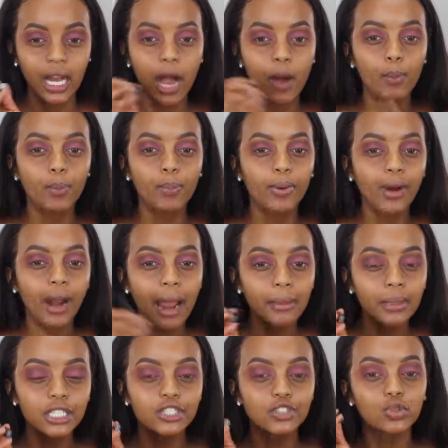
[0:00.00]
I'll
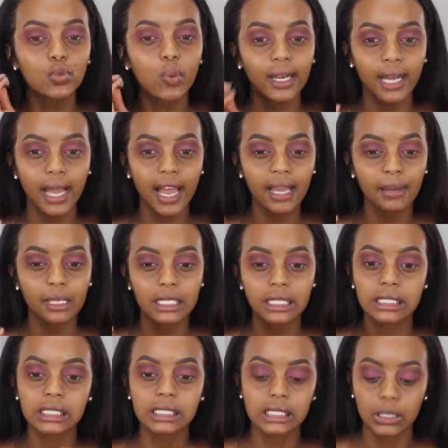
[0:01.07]
probably do one eye
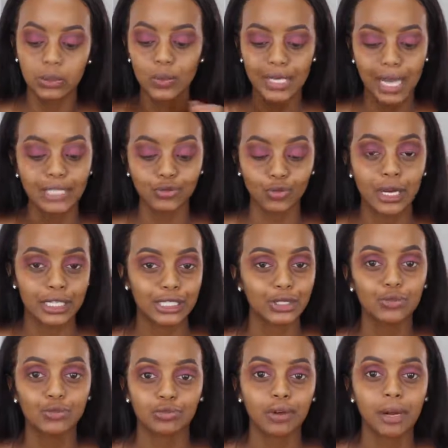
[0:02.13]
because I'm not trying to
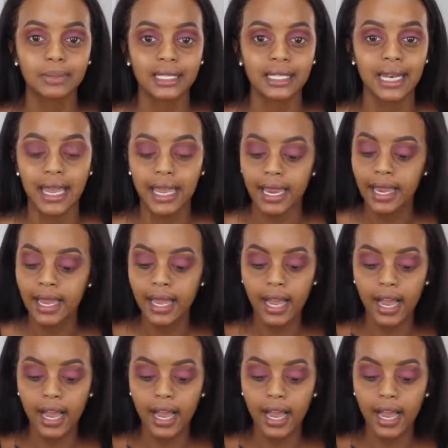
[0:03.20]
screw up today.